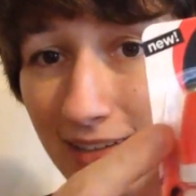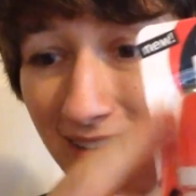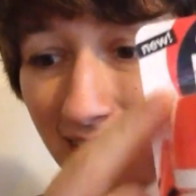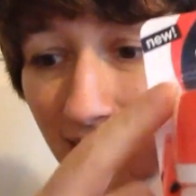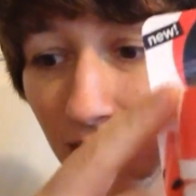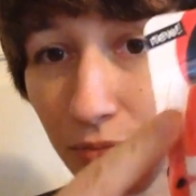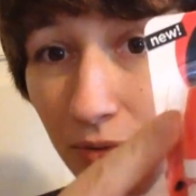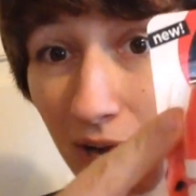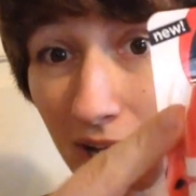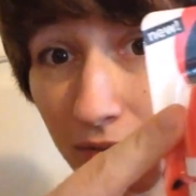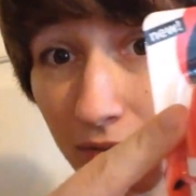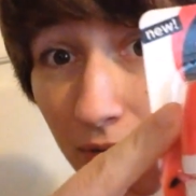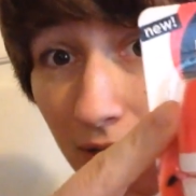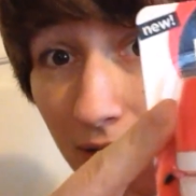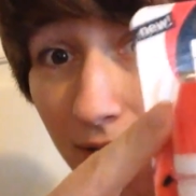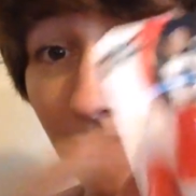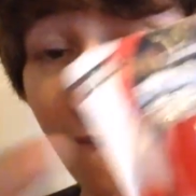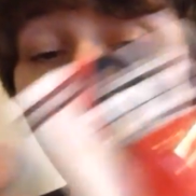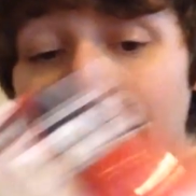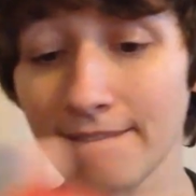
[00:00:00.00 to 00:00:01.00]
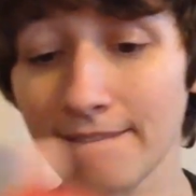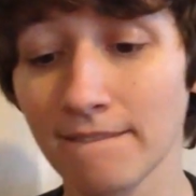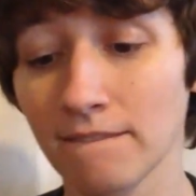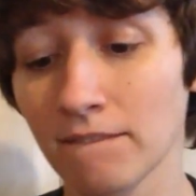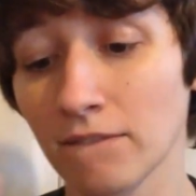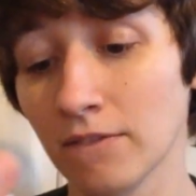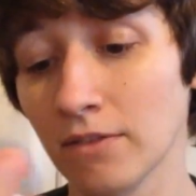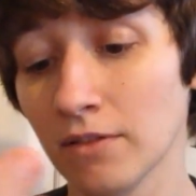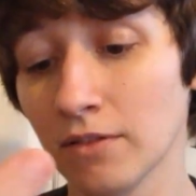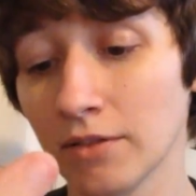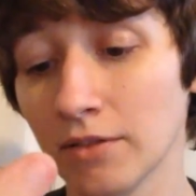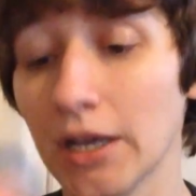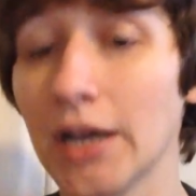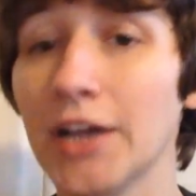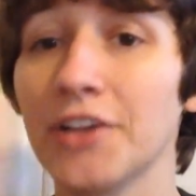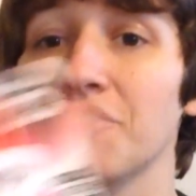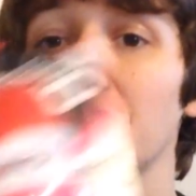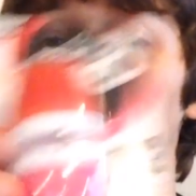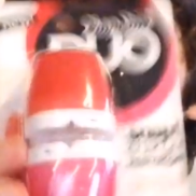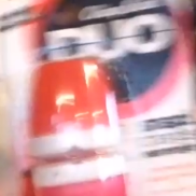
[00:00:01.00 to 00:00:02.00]
is the red one,
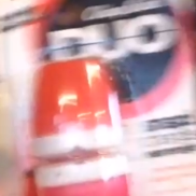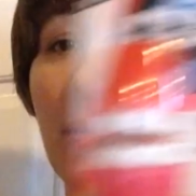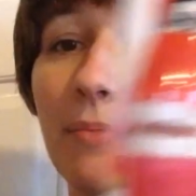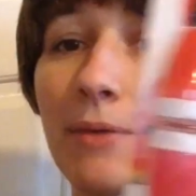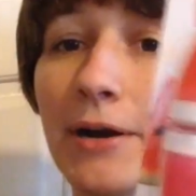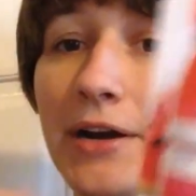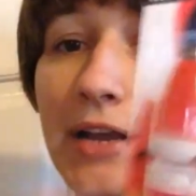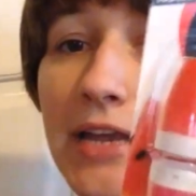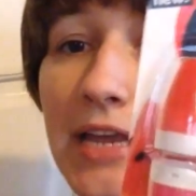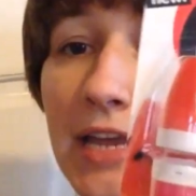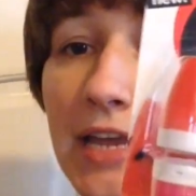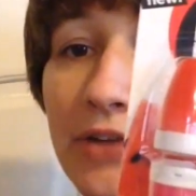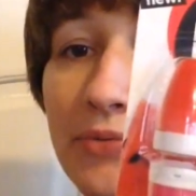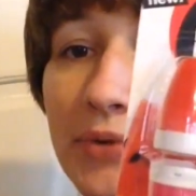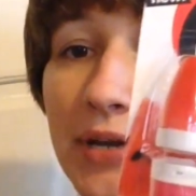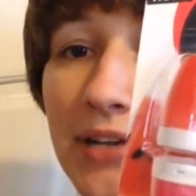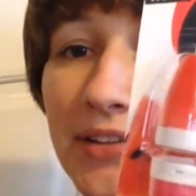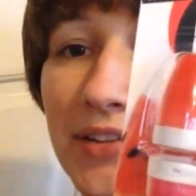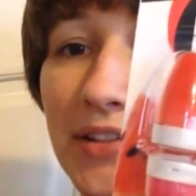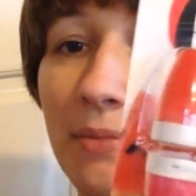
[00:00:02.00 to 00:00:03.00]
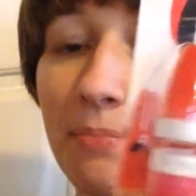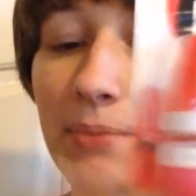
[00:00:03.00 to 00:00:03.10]
Strawberry Kiwi is